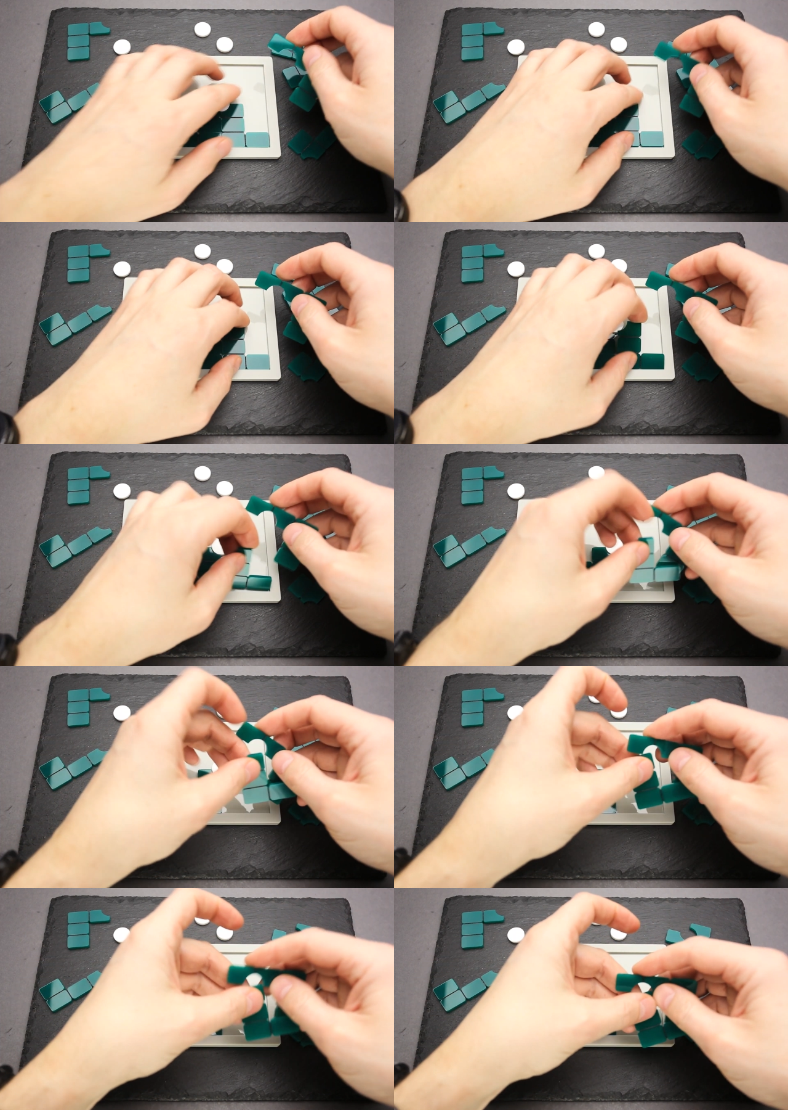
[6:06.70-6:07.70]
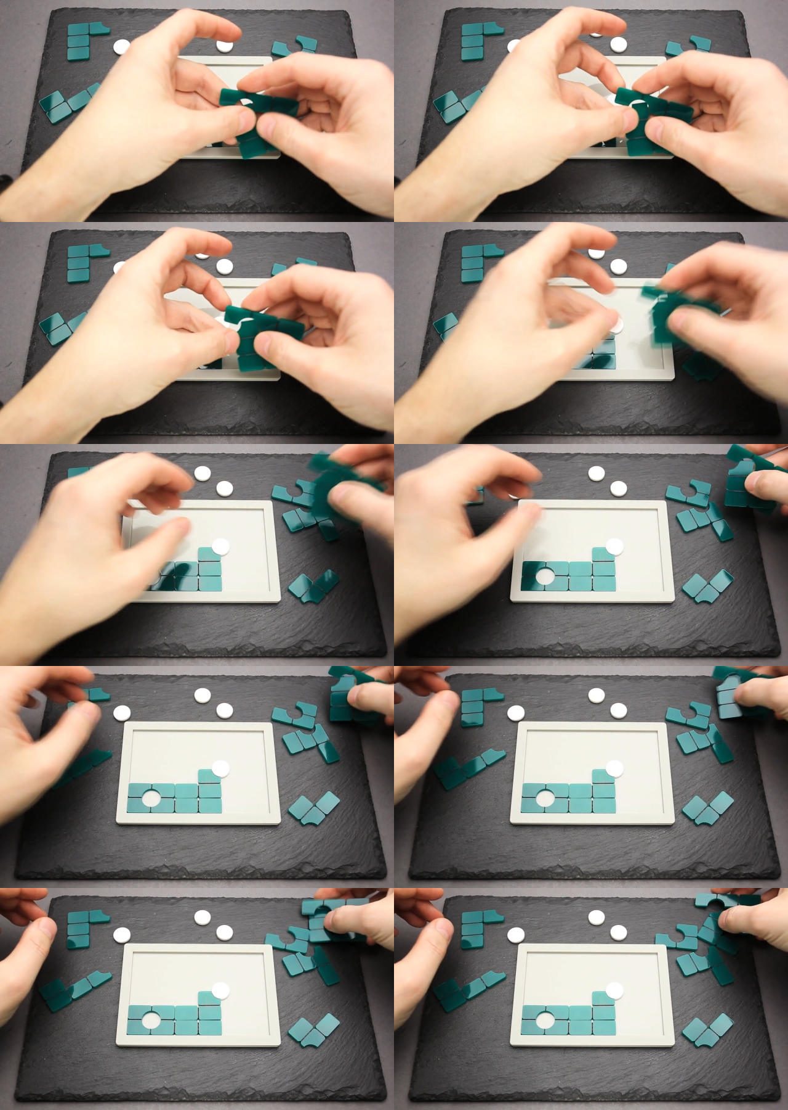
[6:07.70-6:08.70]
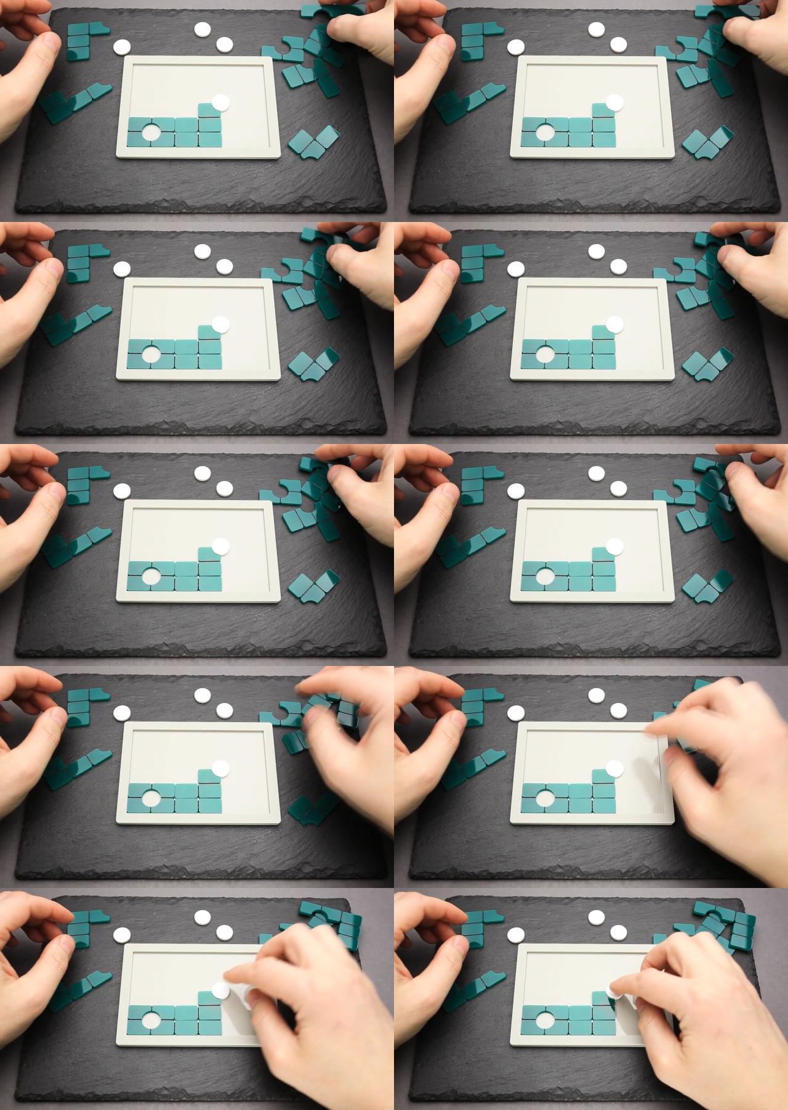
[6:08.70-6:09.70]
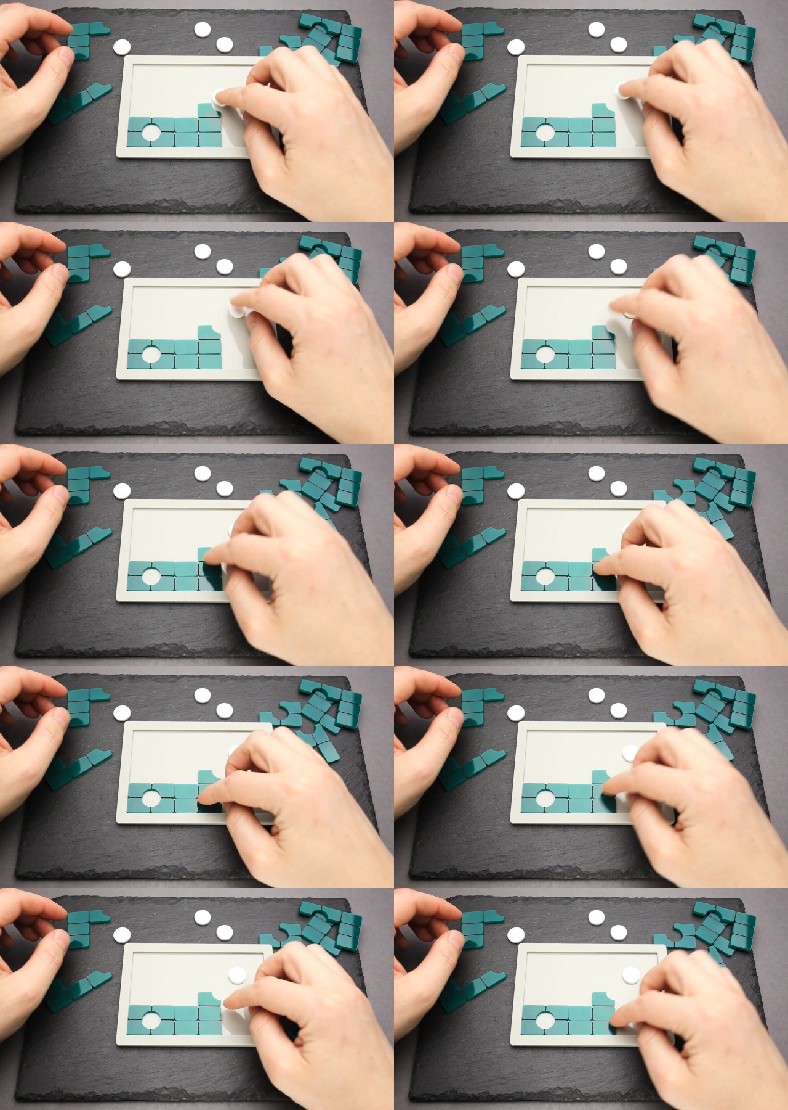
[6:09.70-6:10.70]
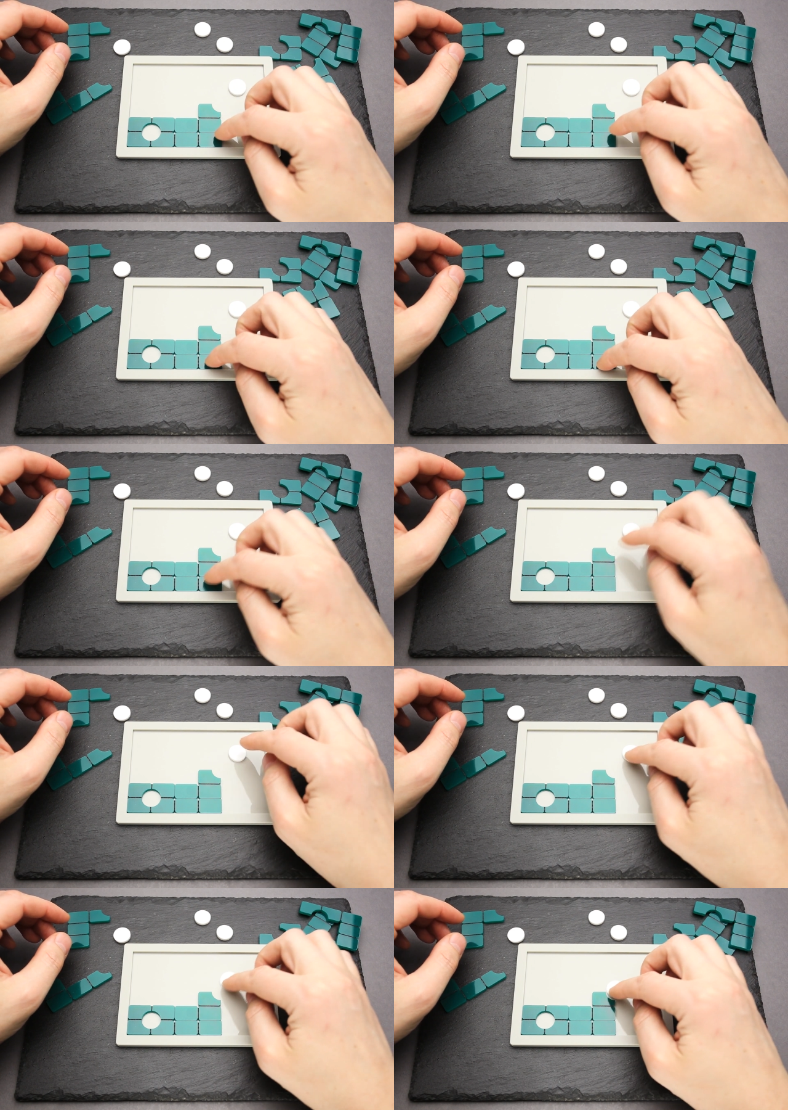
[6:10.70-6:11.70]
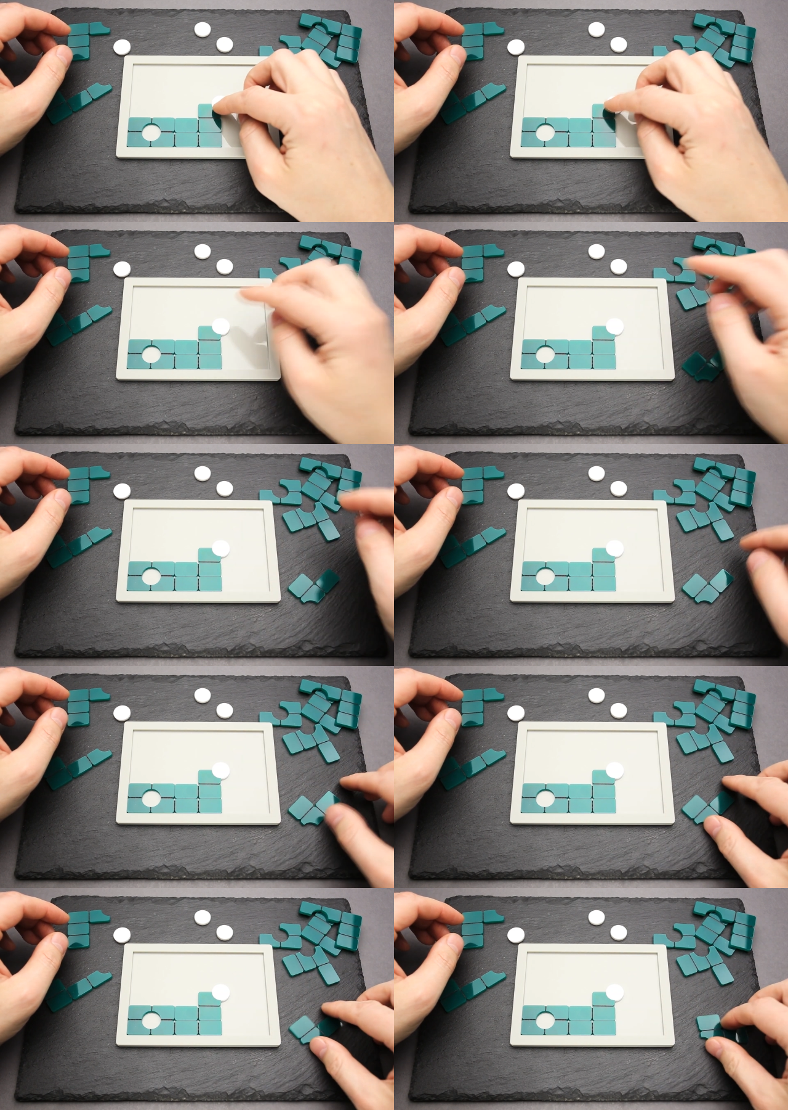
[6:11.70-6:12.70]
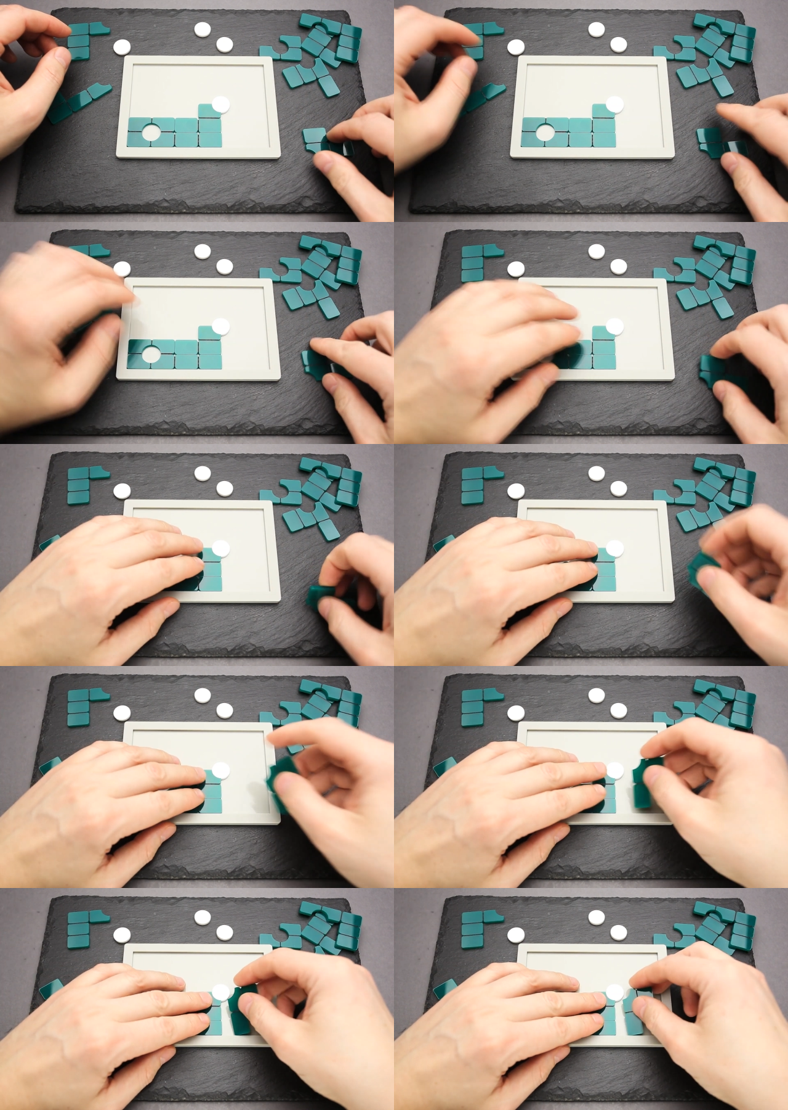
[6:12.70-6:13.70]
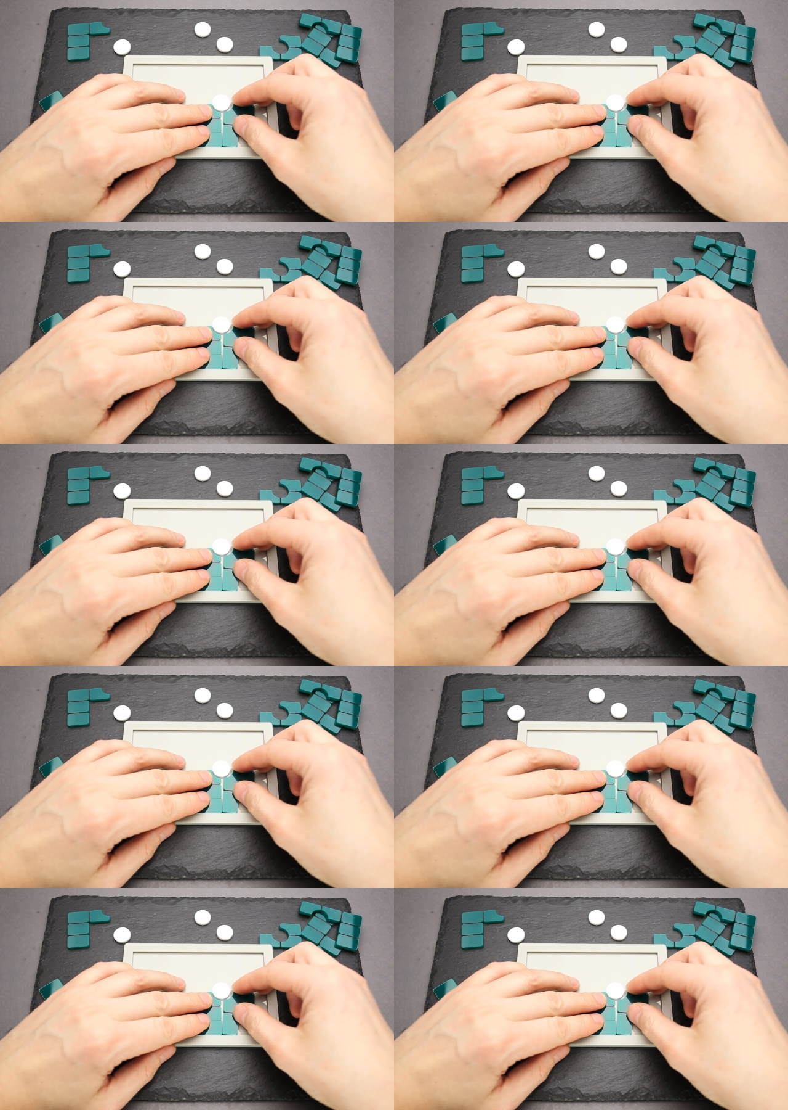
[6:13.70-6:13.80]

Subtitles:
Nobody's mouth can be seen.